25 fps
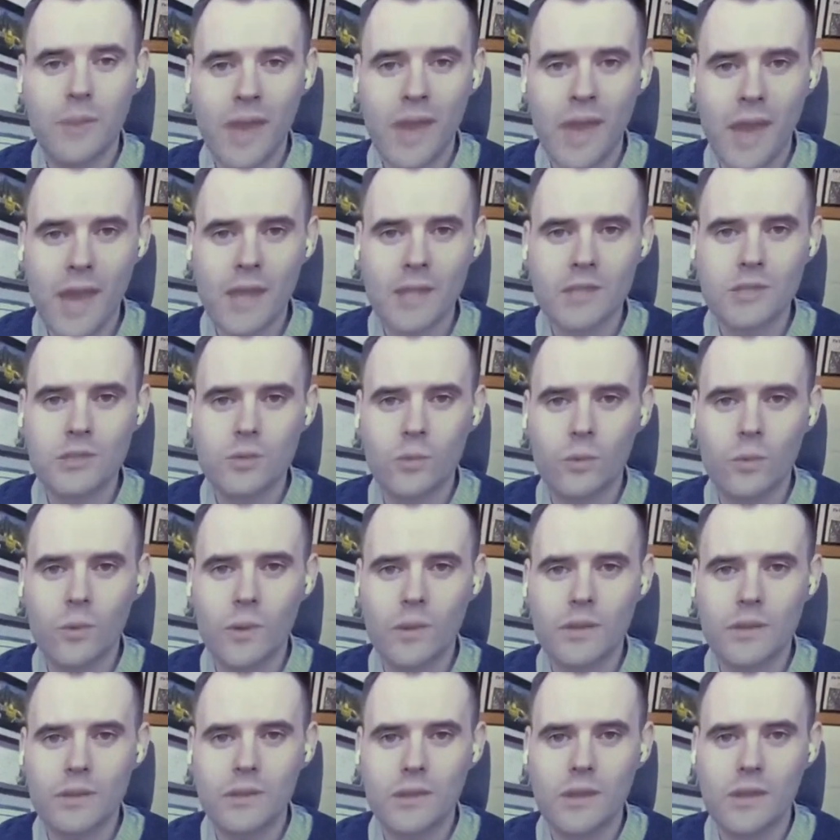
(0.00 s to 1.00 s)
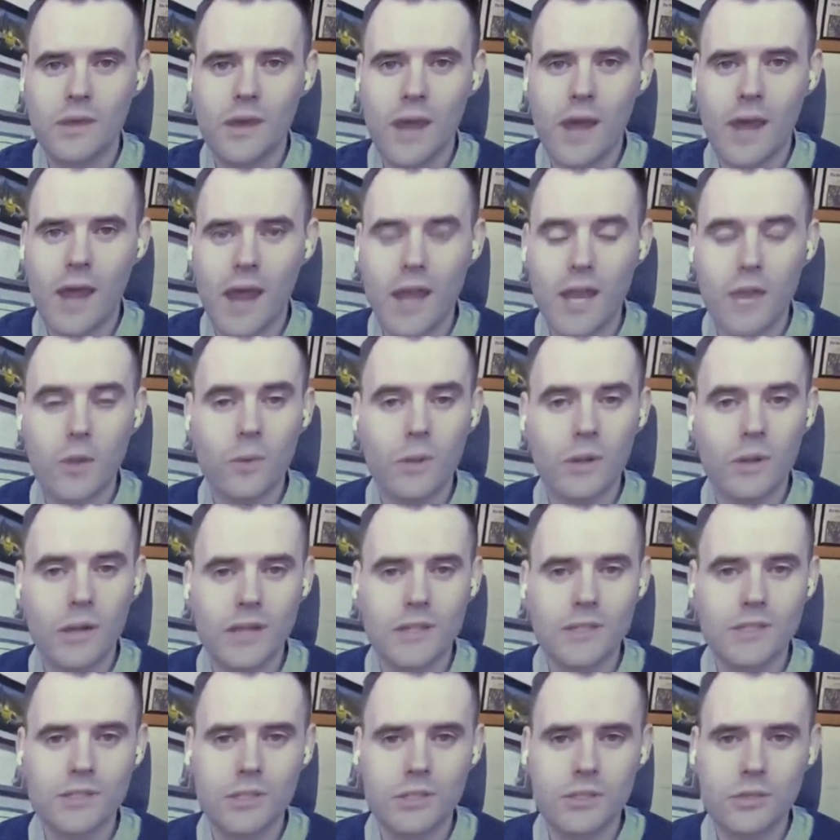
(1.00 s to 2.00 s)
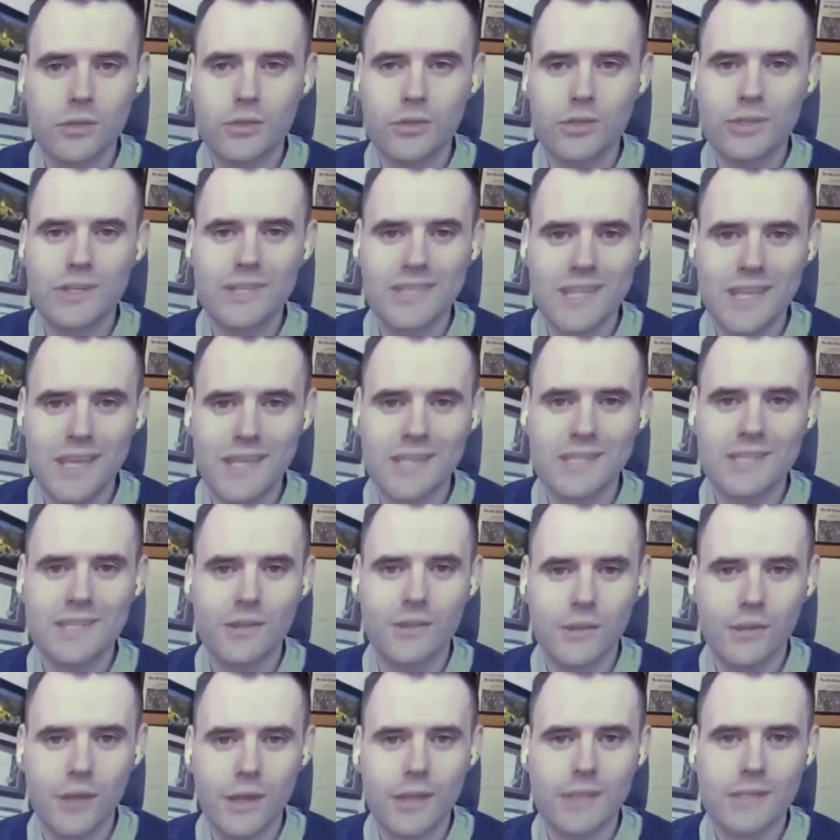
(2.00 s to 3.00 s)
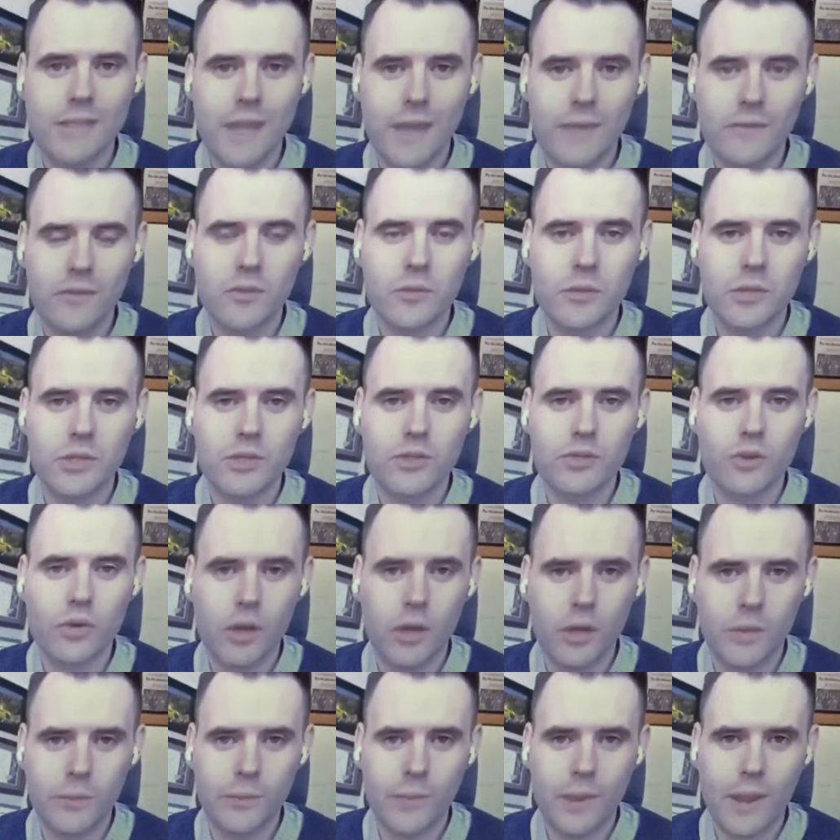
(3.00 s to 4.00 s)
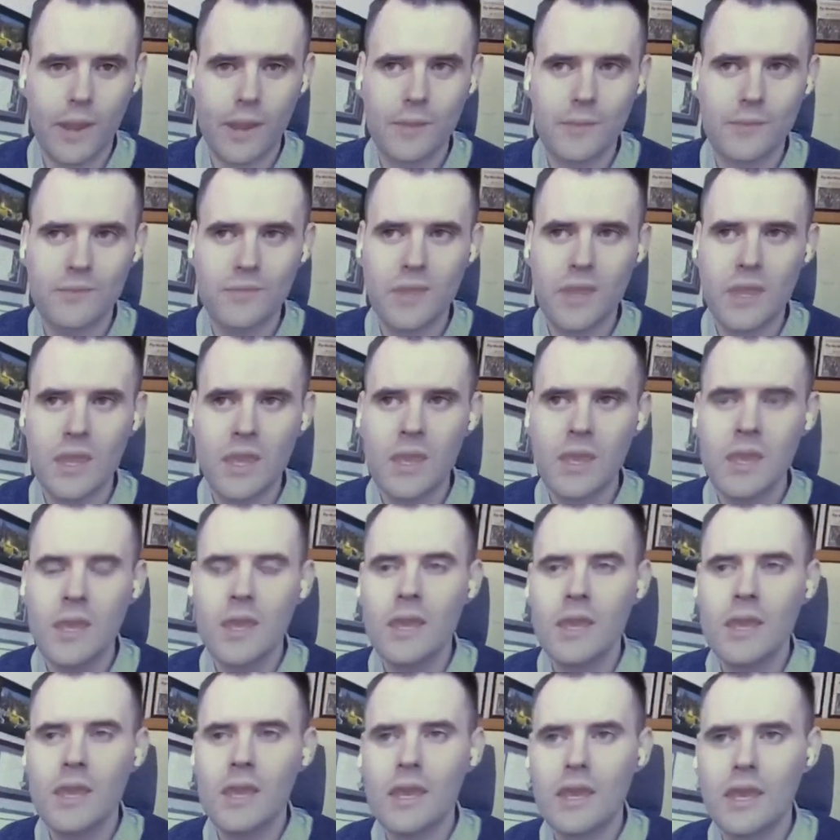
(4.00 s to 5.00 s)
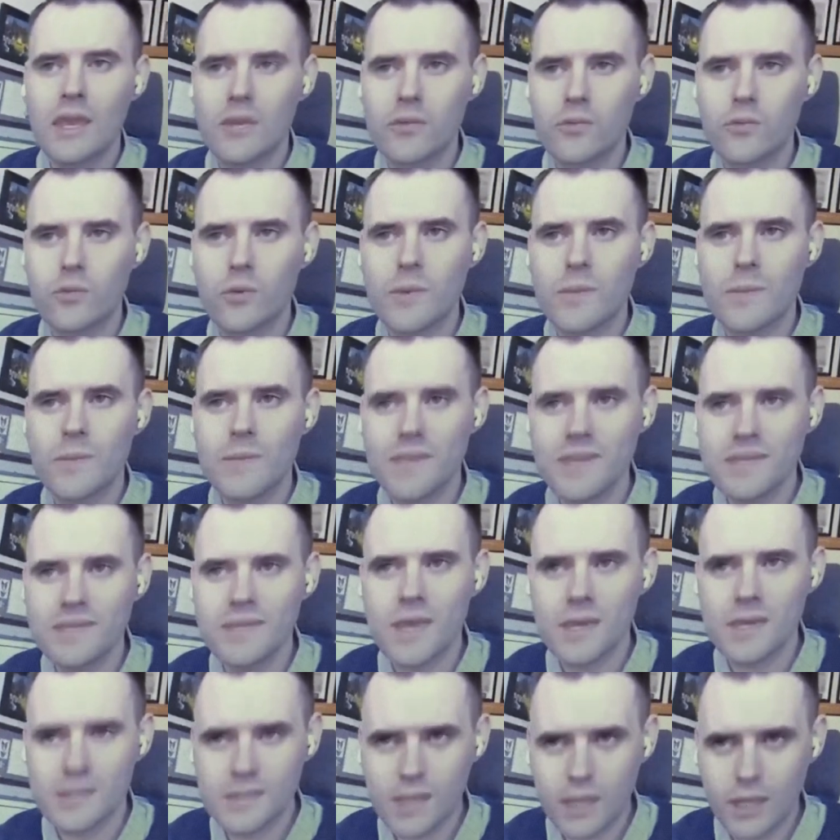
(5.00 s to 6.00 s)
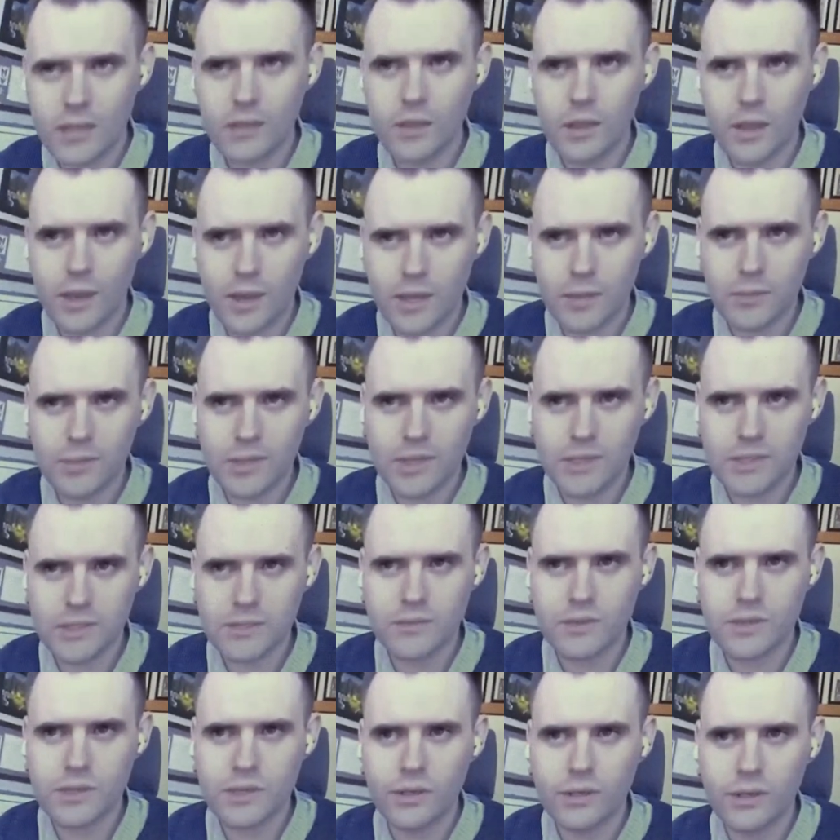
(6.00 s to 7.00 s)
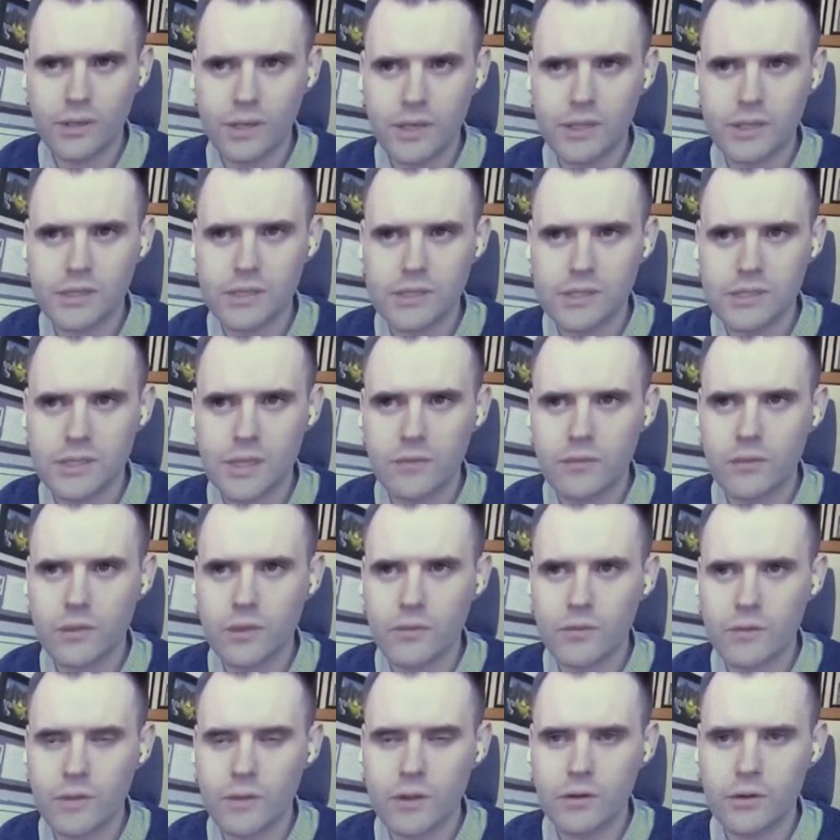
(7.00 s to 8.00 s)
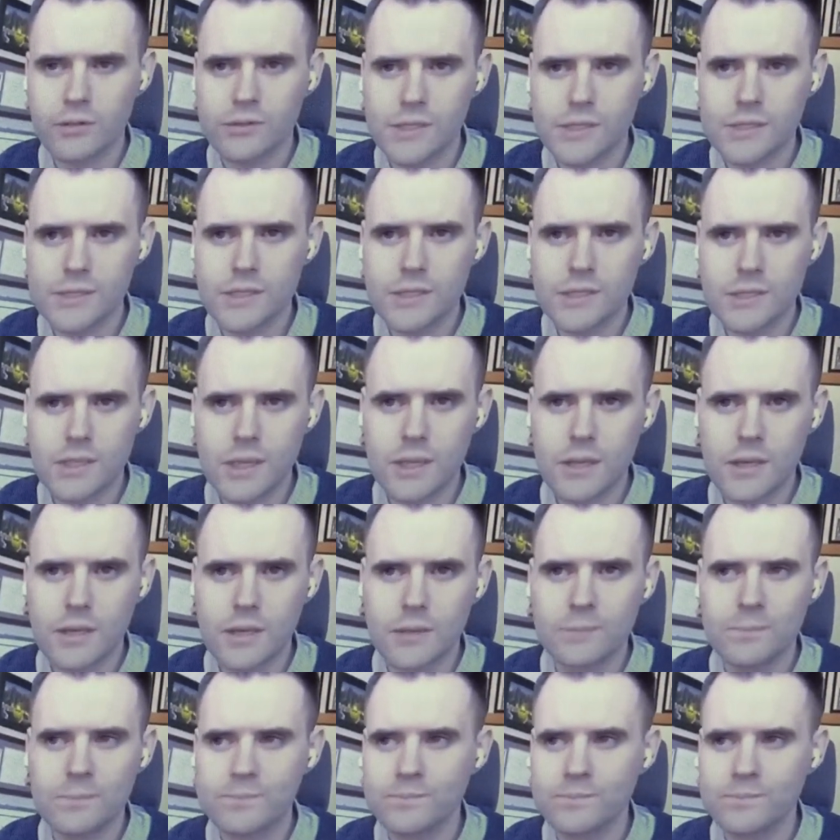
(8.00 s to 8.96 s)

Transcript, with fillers: past when the Iowa Constitution says the lines have to be drawn by. If we miss that deadline because of the delay in the, the federal census data,